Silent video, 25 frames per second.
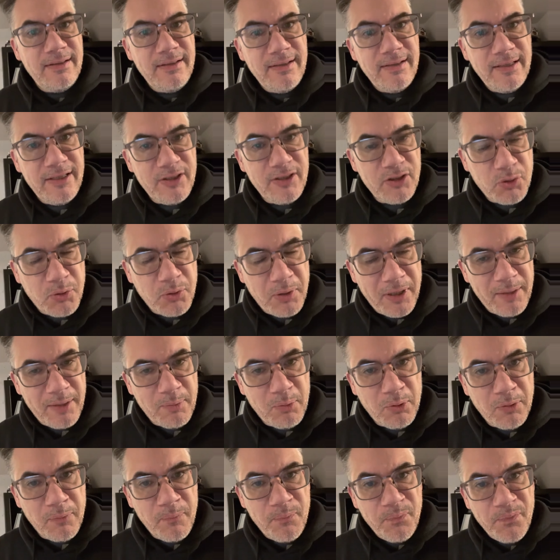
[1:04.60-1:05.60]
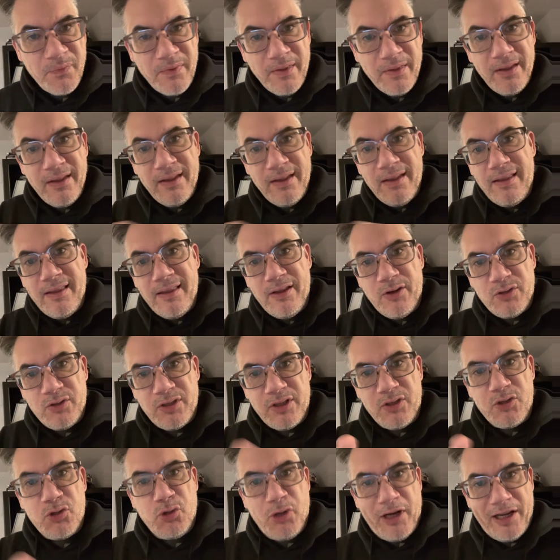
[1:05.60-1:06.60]
is credible. There's a
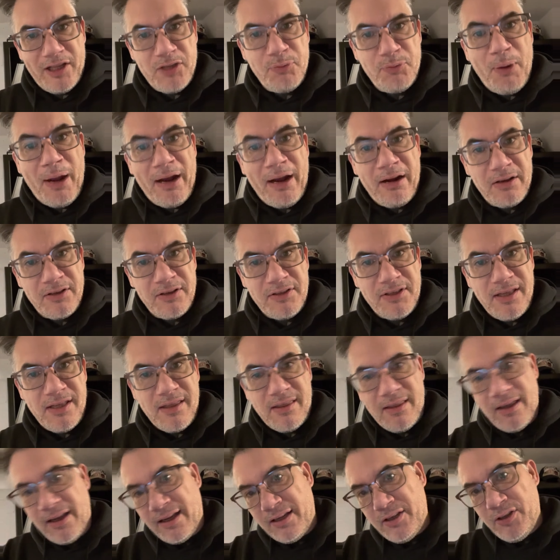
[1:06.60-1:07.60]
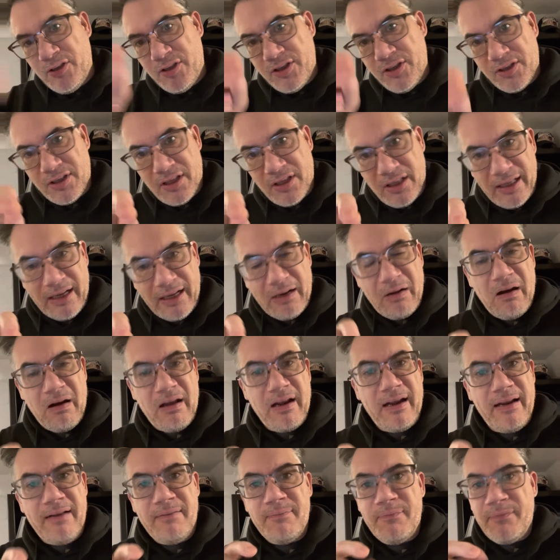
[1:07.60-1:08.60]
transparency thing. You just click on
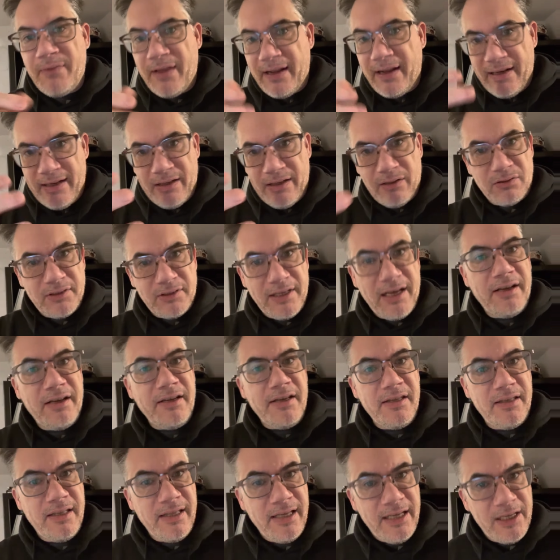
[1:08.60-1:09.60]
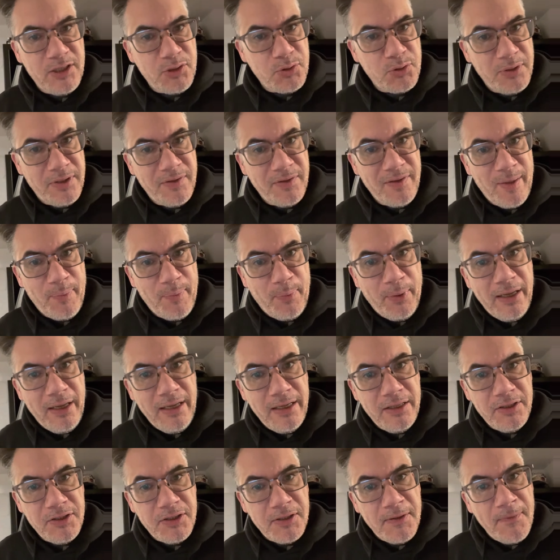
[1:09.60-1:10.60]
it and it'll tell you the history of that
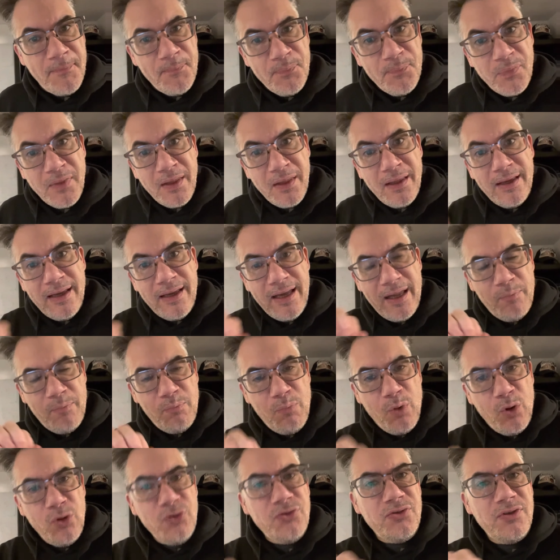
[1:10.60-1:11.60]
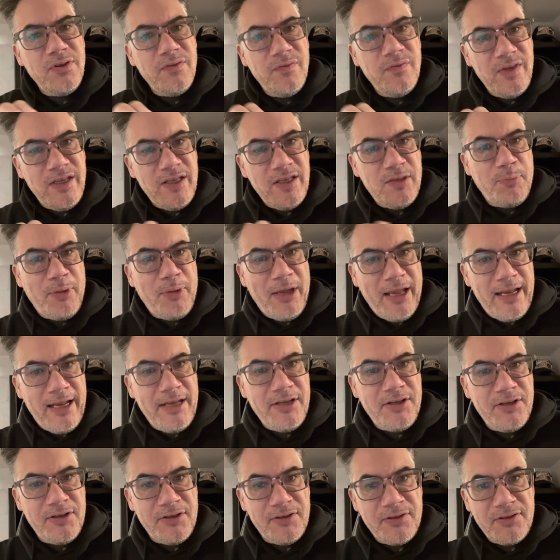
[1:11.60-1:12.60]
page. And most of these
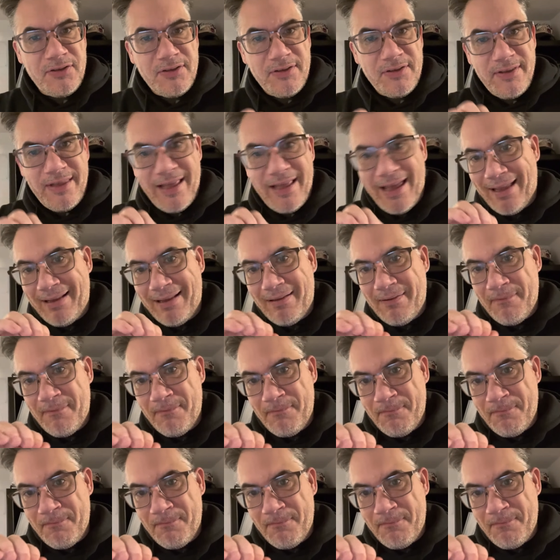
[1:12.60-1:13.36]
pages that